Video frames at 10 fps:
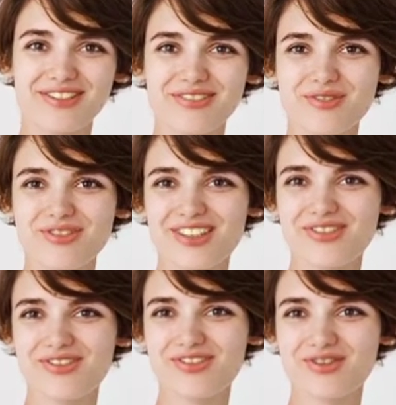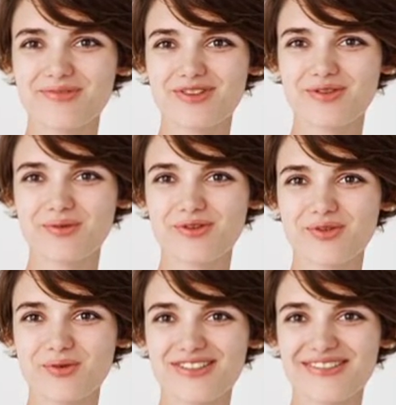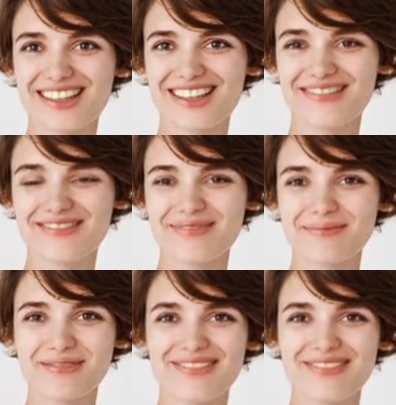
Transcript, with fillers: also change your server or tweak settings by